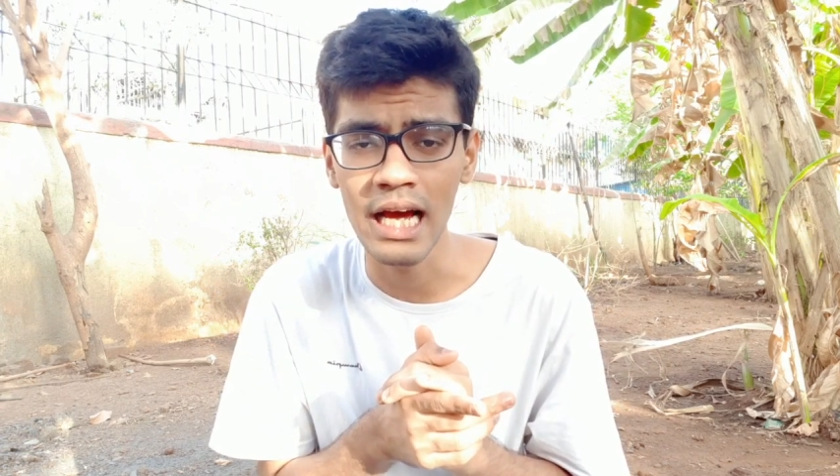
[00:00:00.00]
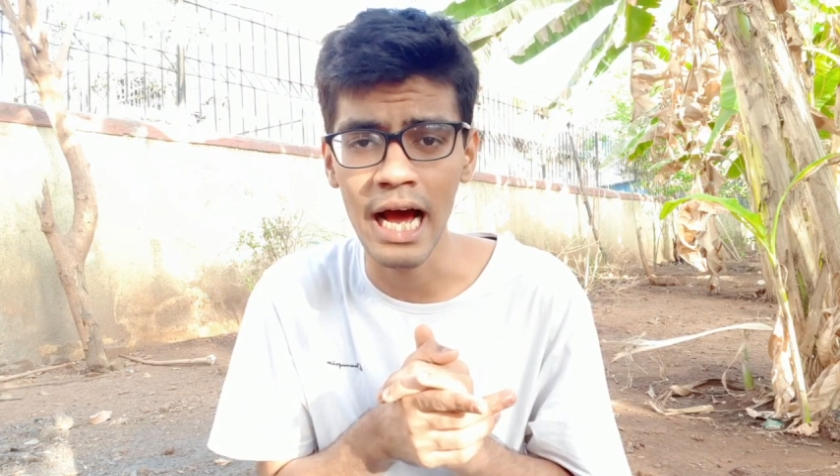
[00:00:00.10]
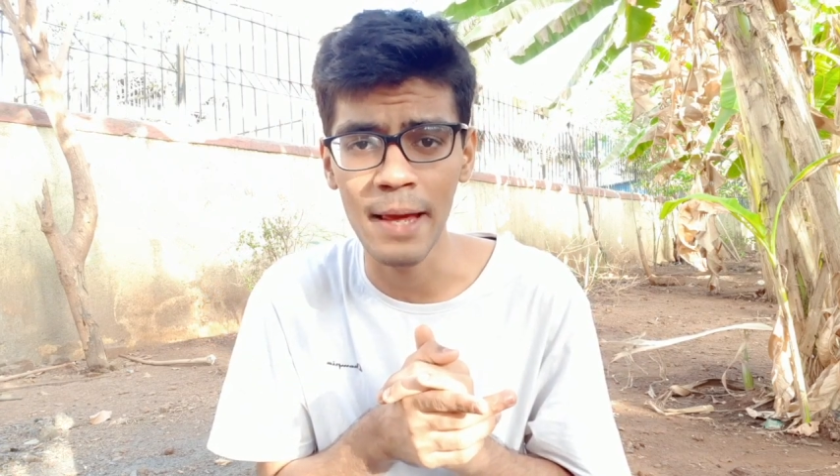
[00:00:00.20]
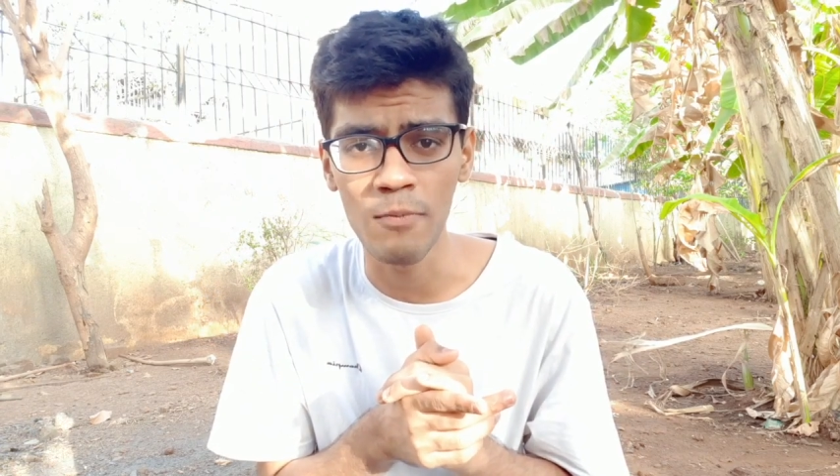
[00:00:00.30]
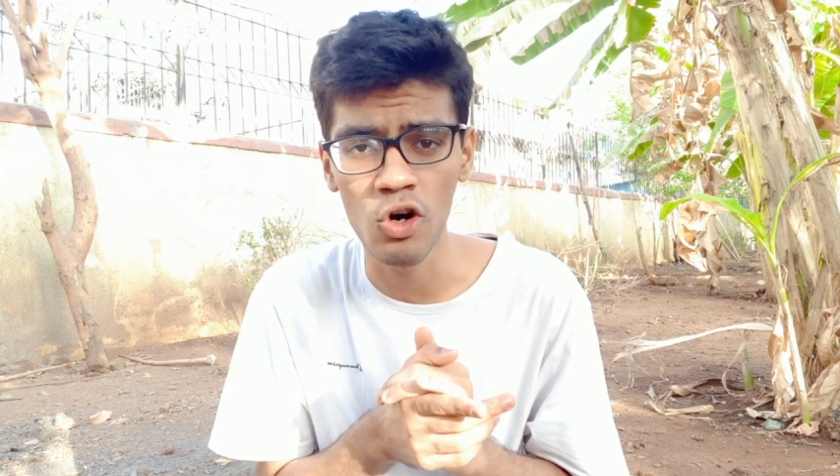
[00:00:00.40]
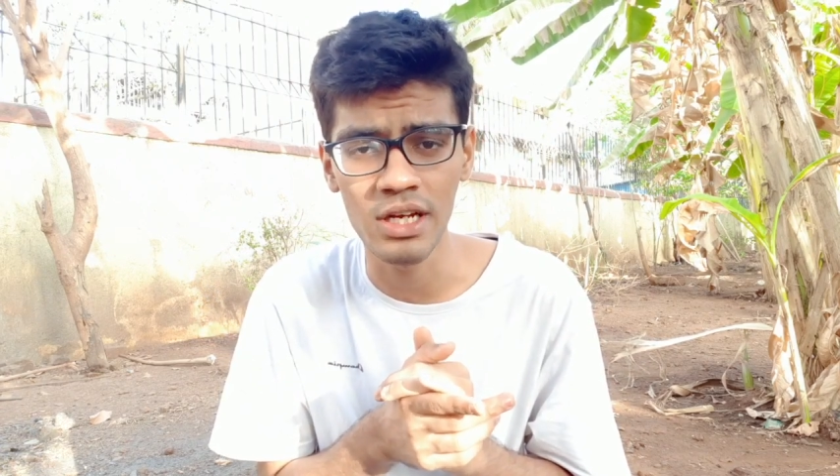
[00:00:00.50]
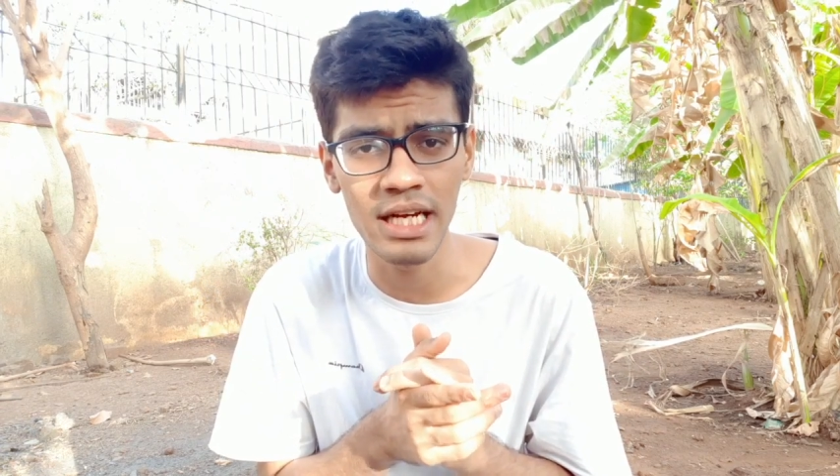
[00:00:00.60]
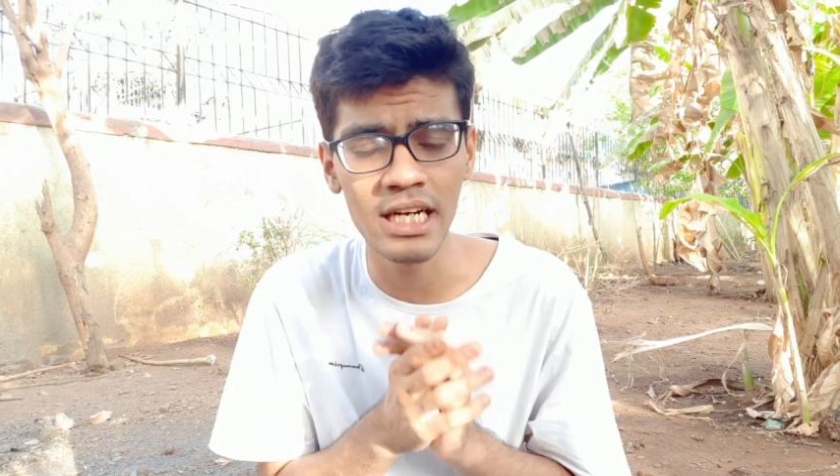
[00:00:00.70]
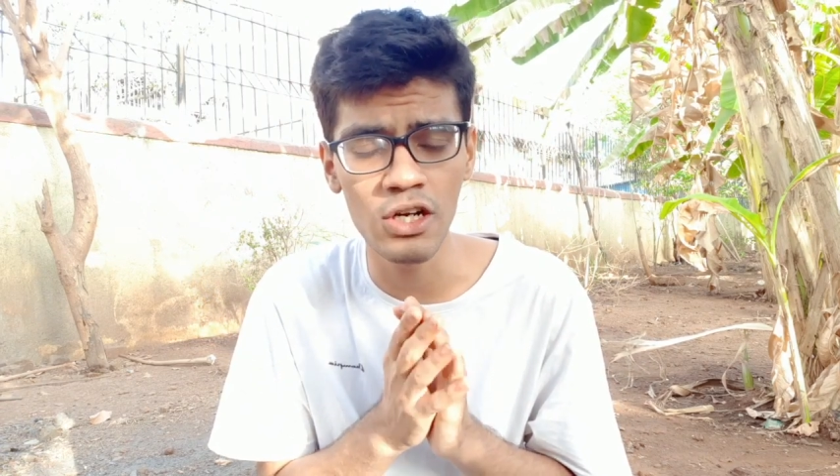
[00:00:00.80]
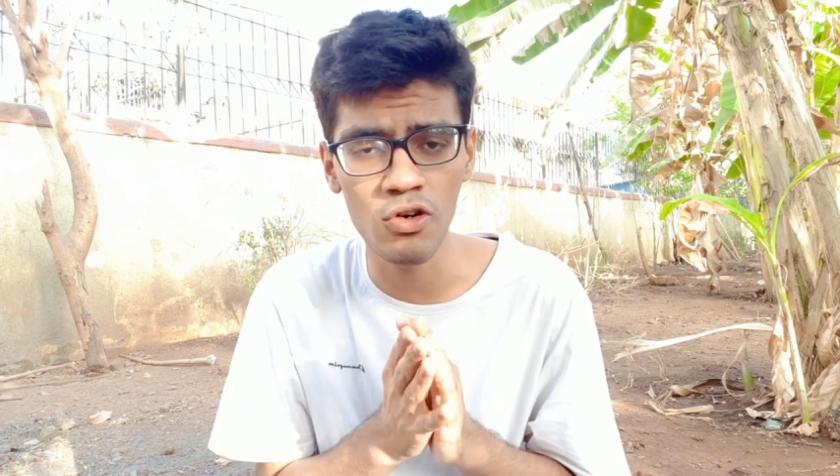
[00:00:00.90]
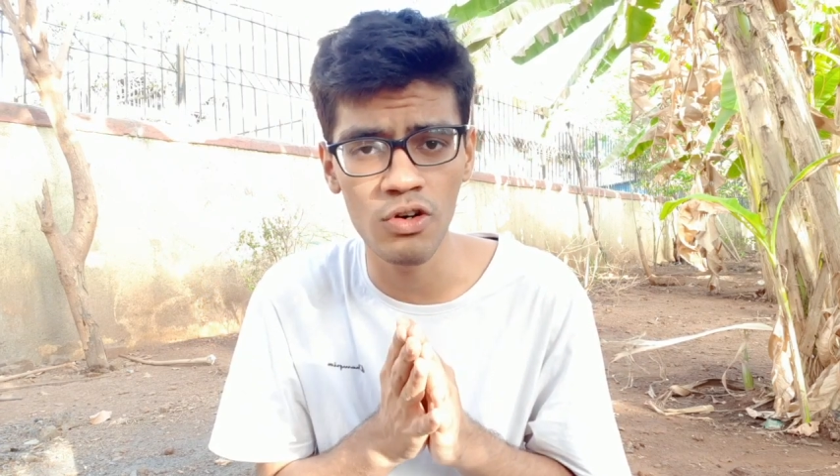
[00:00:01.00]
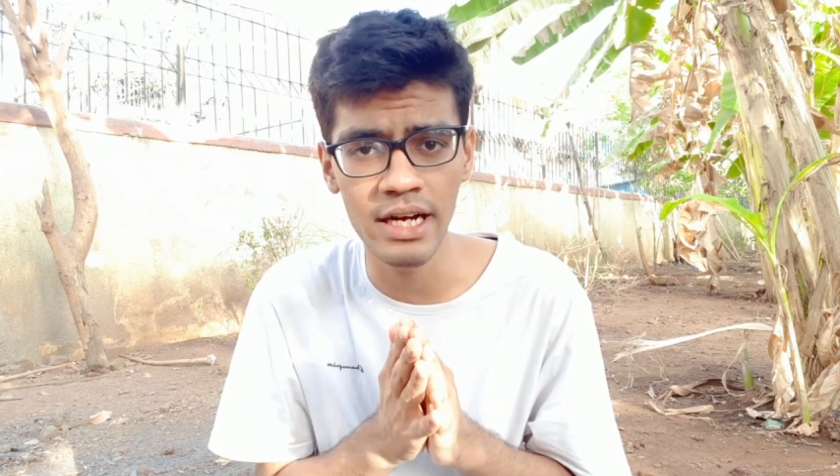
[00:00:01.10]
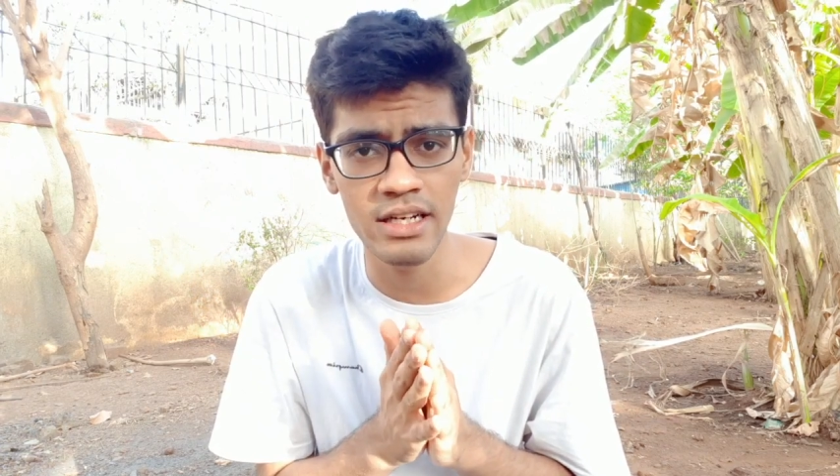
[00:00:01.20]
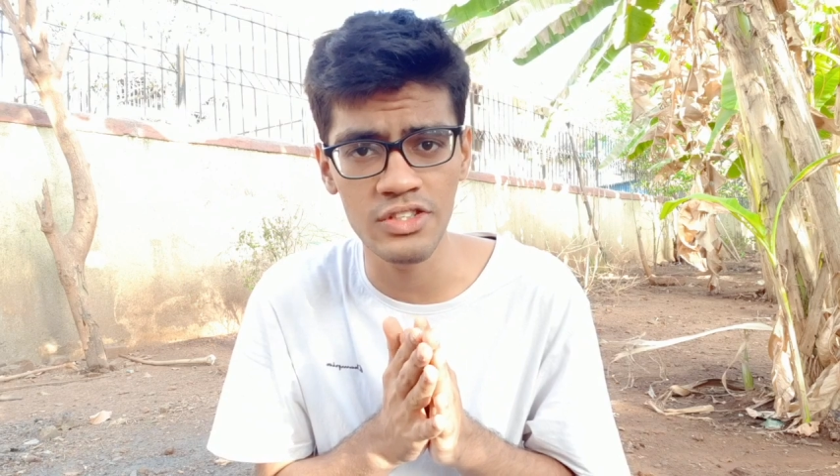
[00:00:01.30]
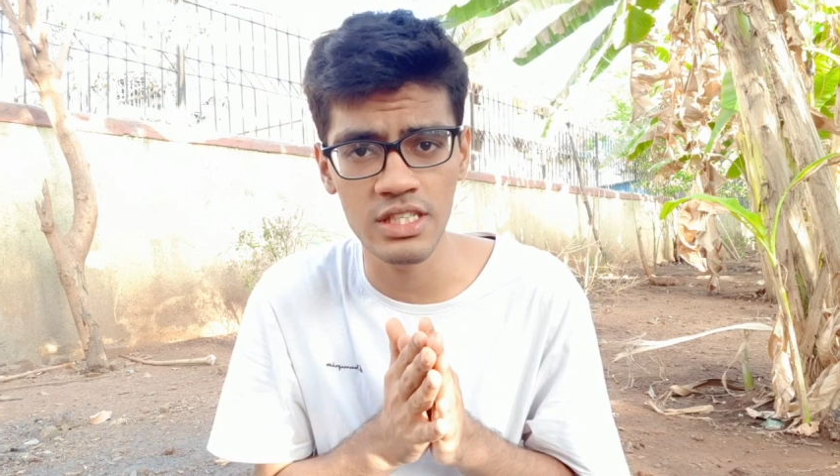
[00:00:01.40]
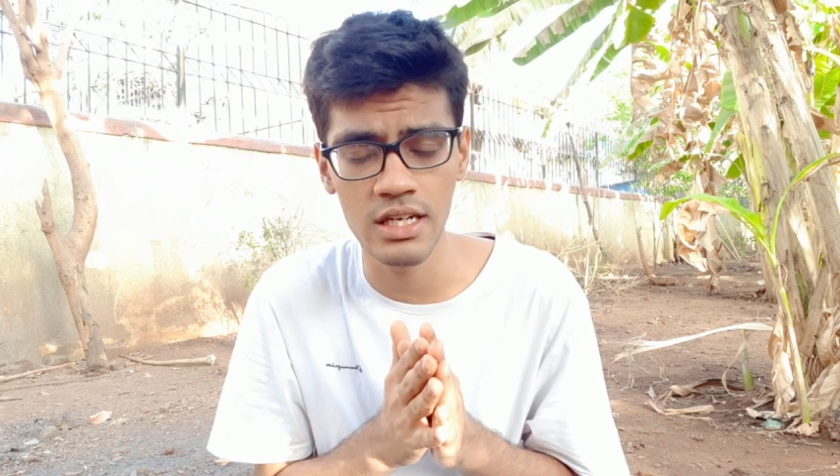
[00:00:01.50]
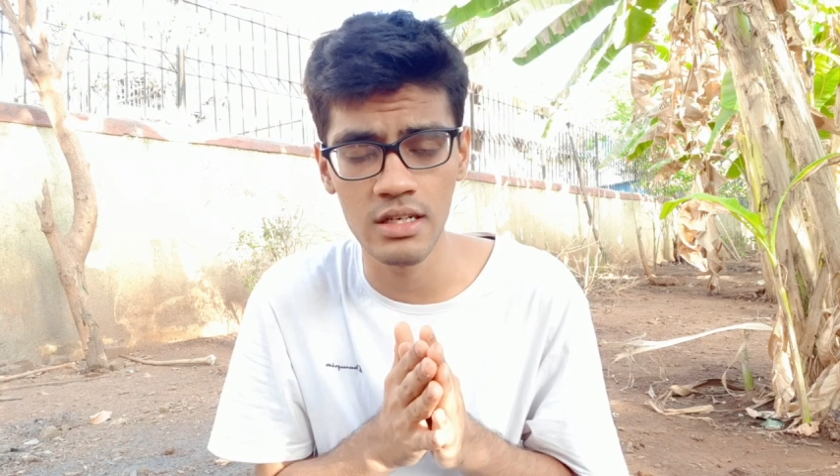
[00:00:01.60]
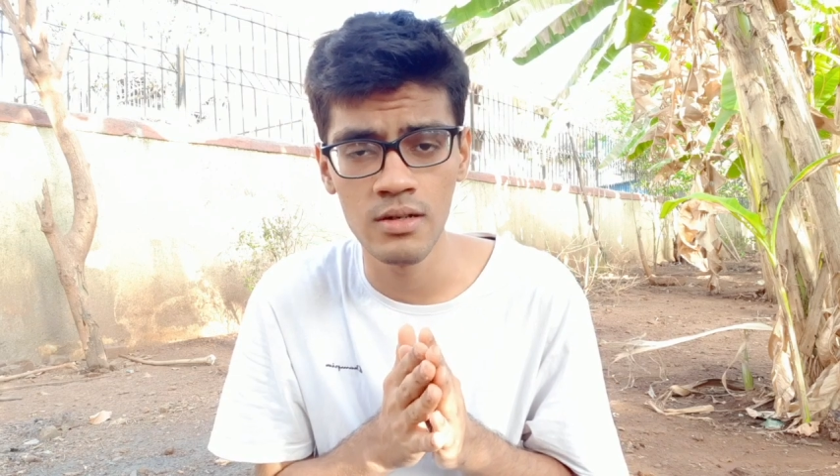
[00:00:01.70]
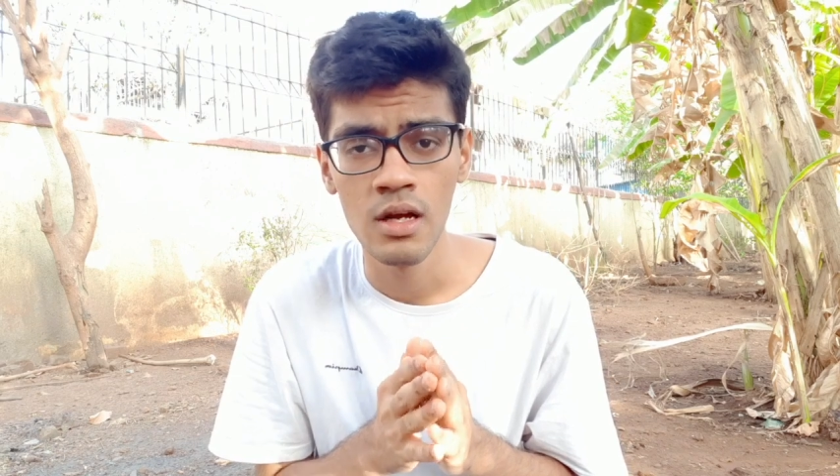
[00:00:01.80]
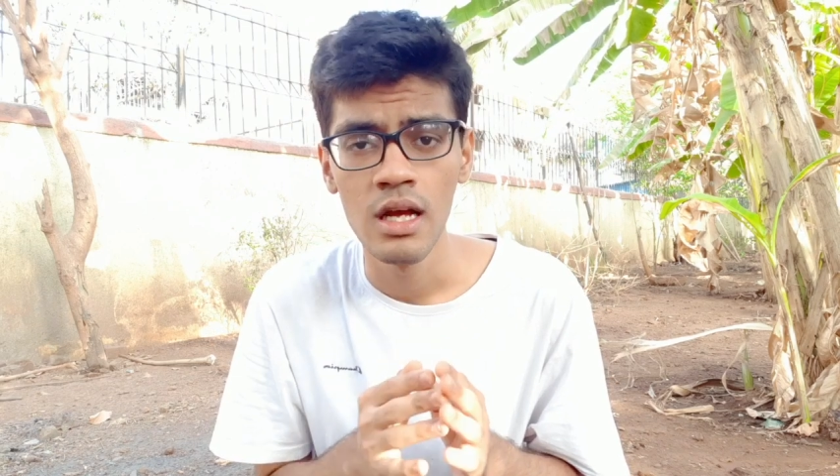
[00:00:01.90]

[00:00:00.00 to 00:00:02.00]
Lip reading: time on introduction,